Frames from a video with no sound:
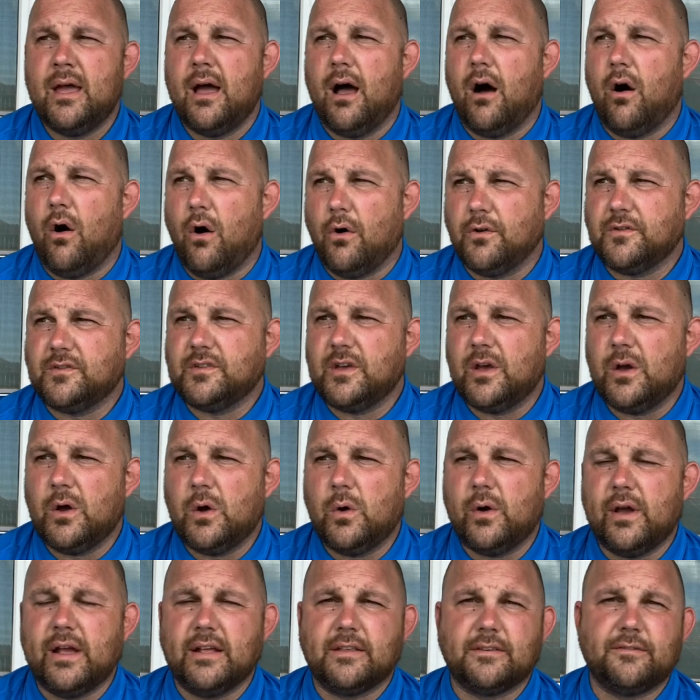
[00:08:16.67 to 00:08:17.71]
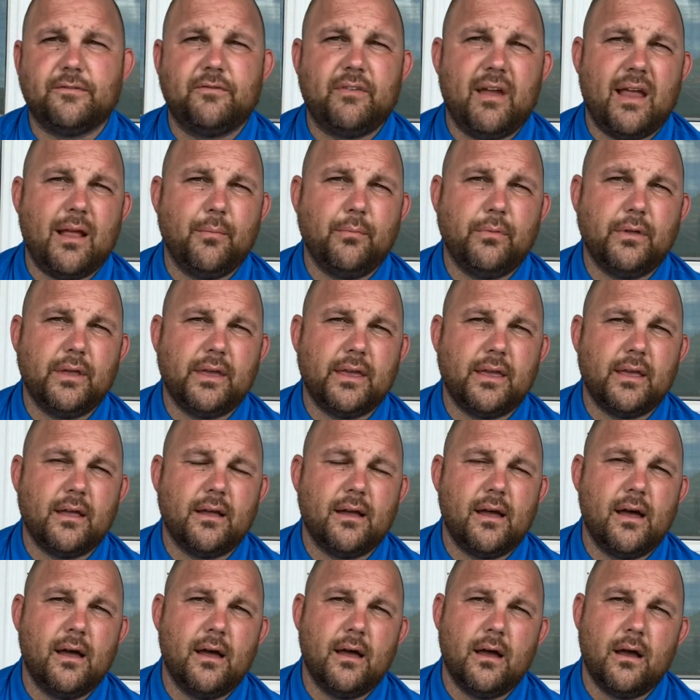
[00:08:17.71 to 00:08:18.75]
Also, it's family
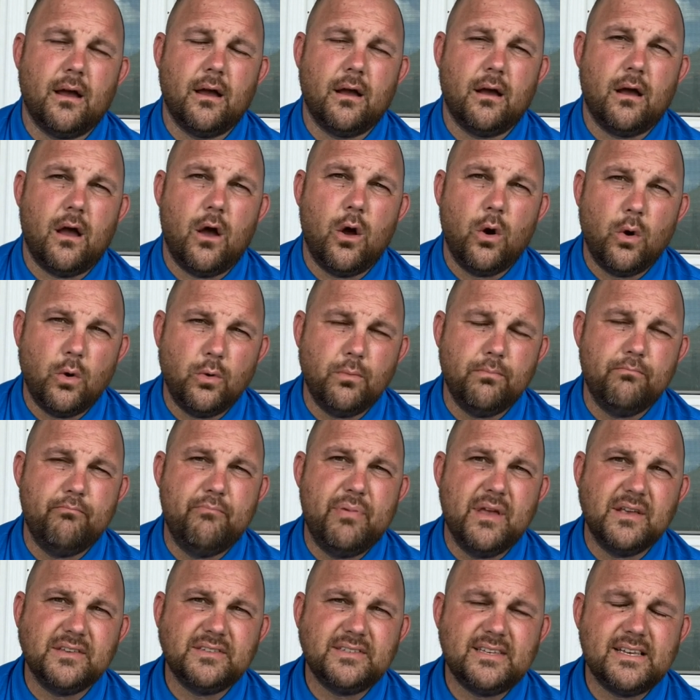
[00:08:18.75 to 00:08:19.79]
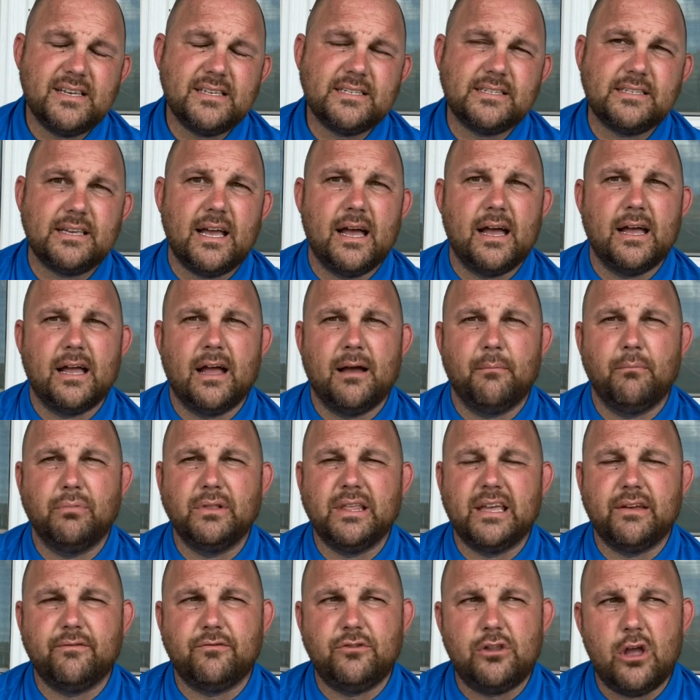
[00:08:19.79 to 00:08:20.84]
uh, owned business. Uh, I
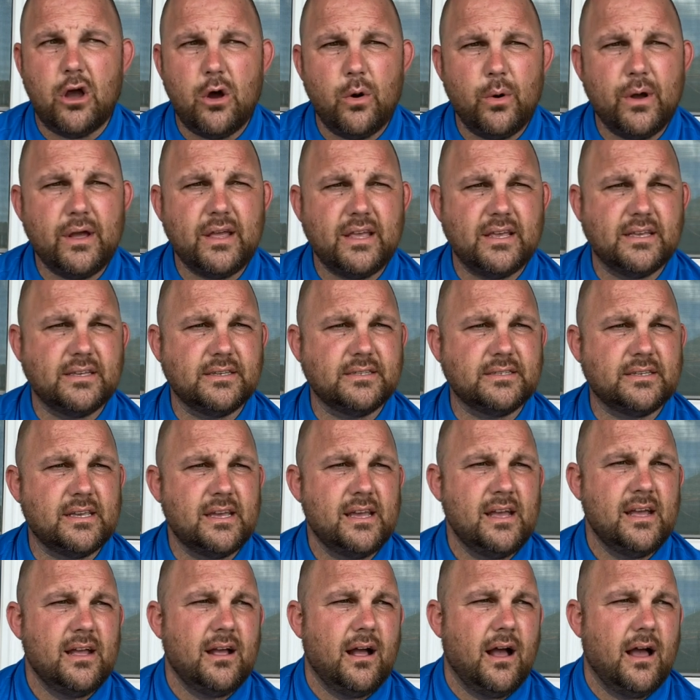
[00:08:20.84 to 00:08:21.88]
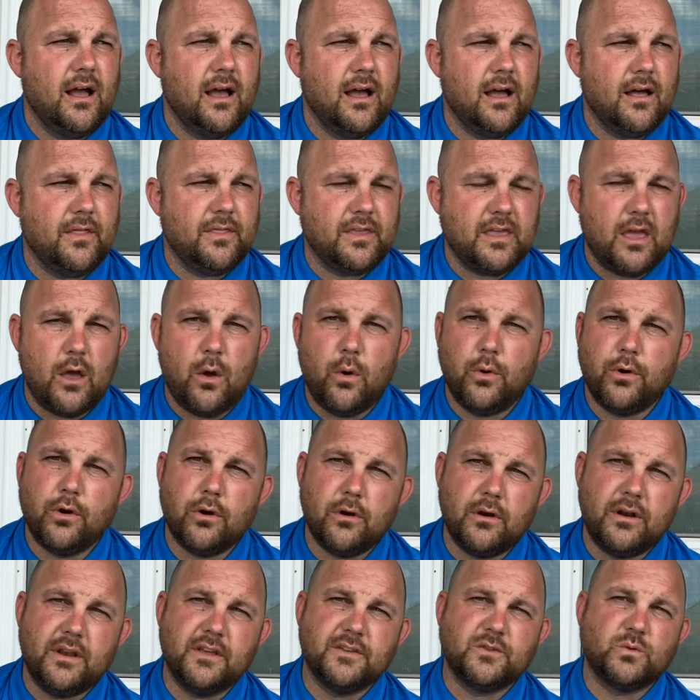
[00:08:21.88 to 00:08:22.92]
believe Noah is uh, the owner
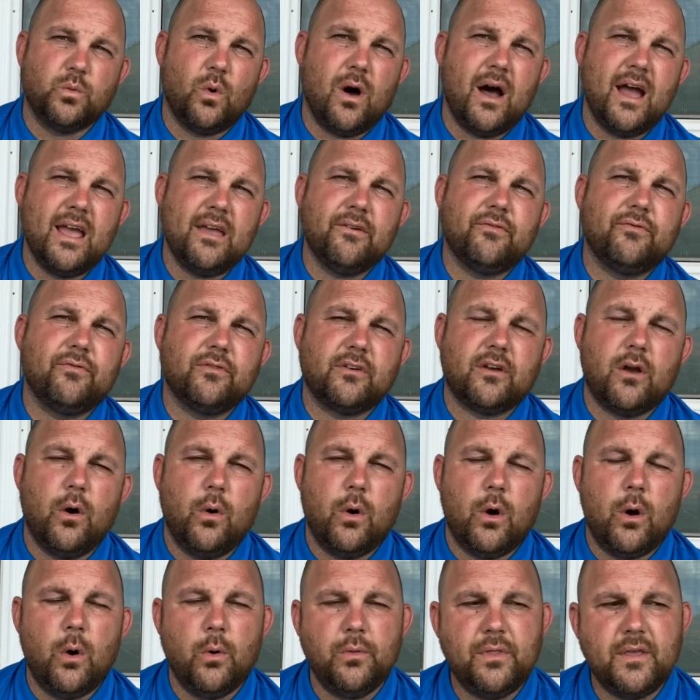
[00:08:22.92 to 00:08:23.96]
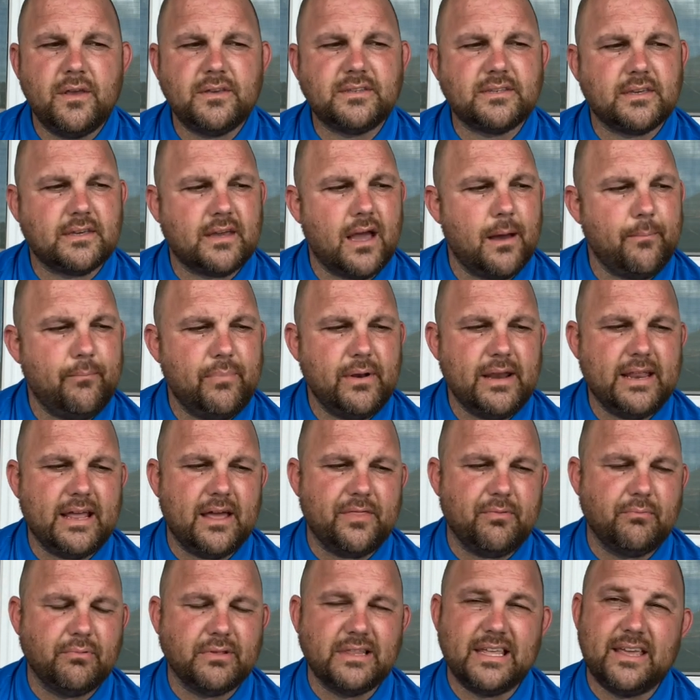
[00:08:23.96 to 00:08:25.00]
and his wife co own this company. I
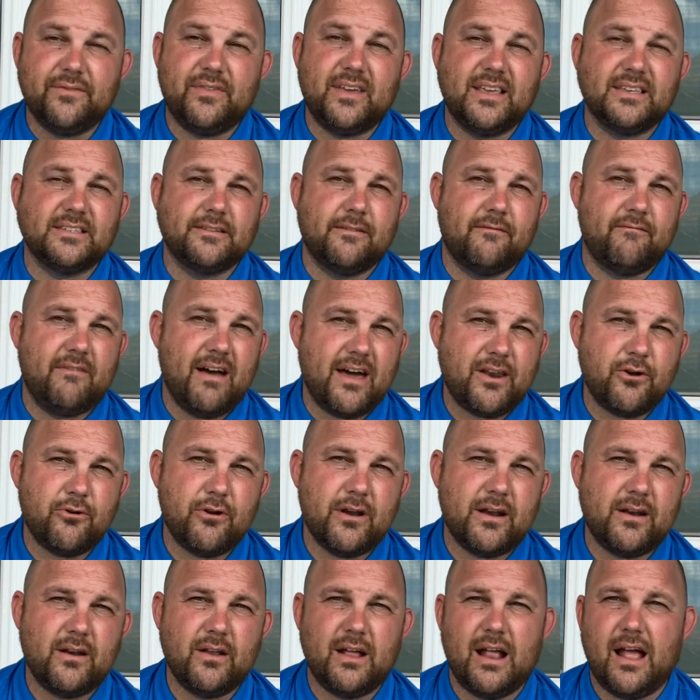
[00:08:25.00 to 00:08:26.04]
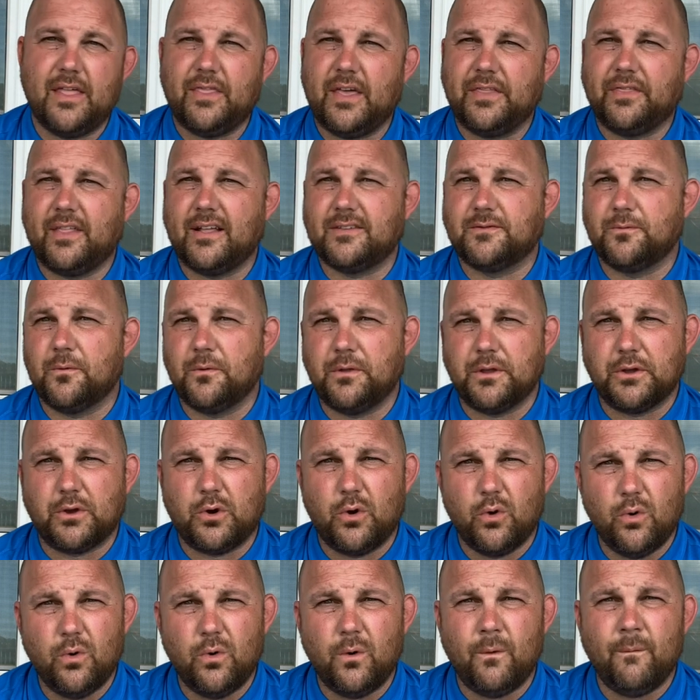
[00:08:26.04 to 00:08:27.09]
believe he's a veteran. I think that's really
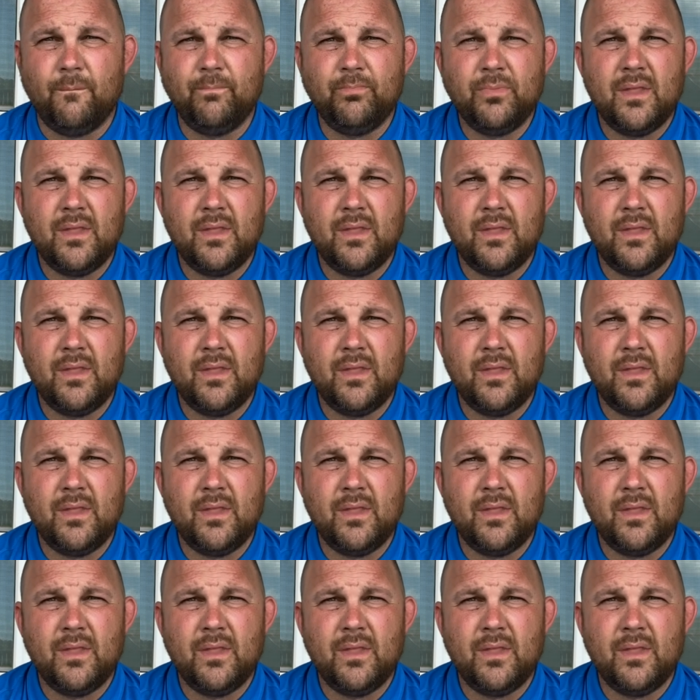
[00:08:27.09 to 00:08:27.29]
cool.